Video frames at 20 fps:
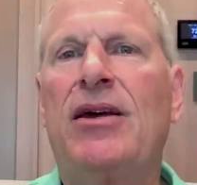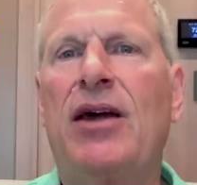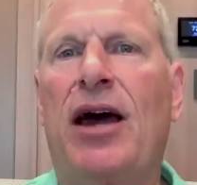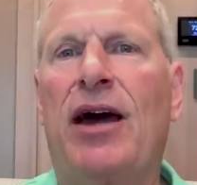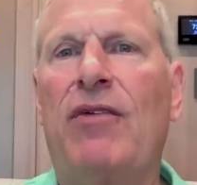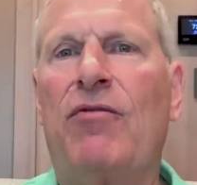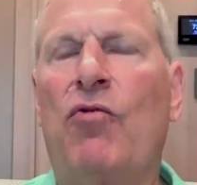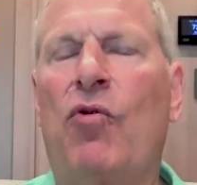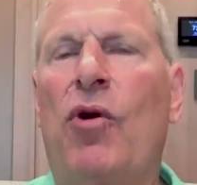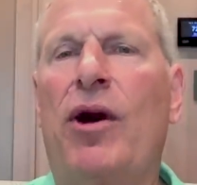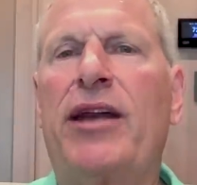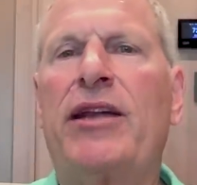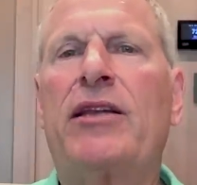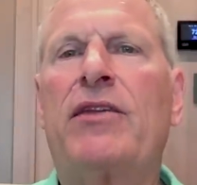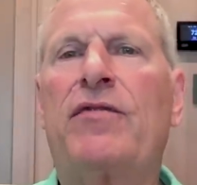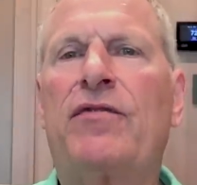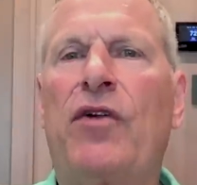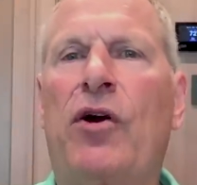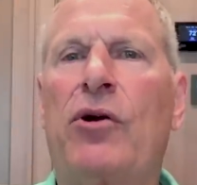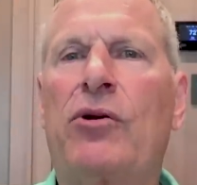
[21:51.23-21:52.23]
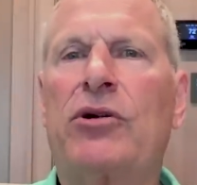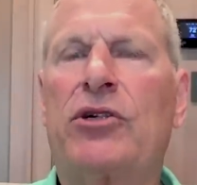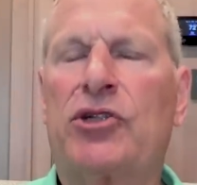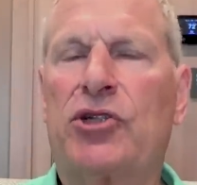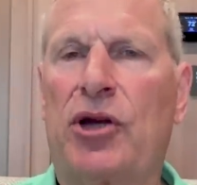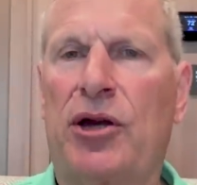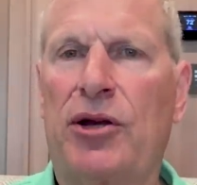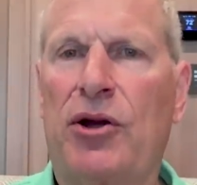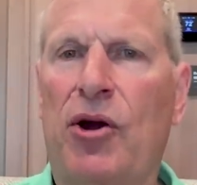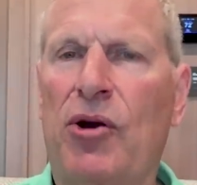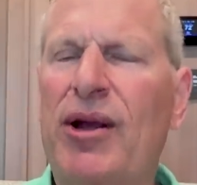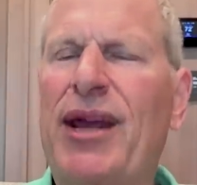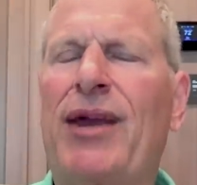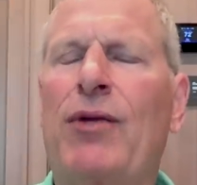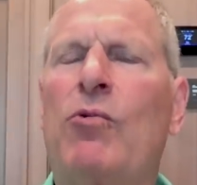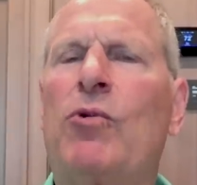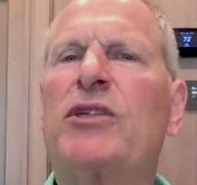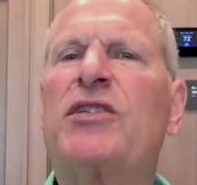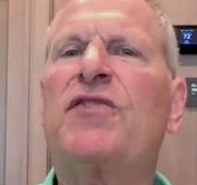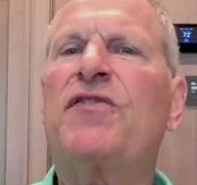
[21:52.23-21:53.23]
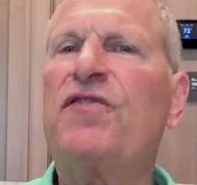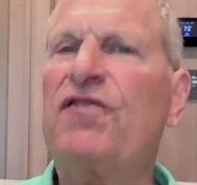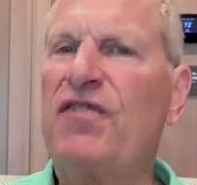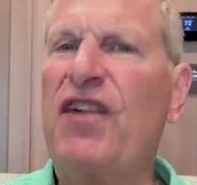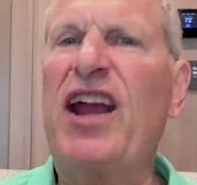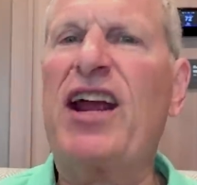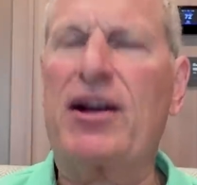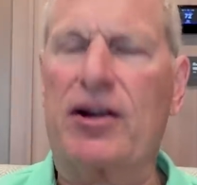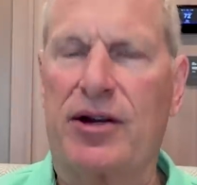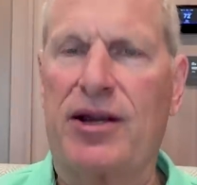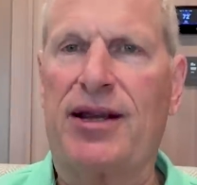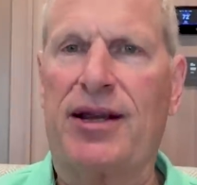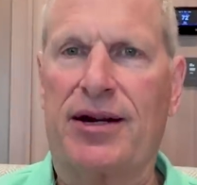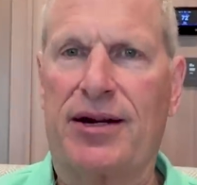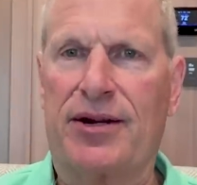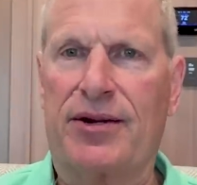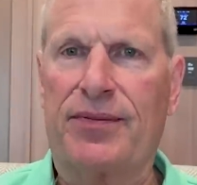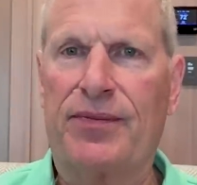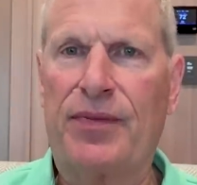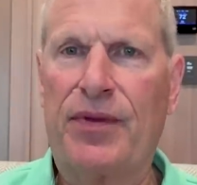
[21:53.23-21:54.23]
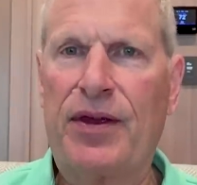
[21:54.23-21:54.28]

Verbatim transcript: of wanting to focus on okay what's fair here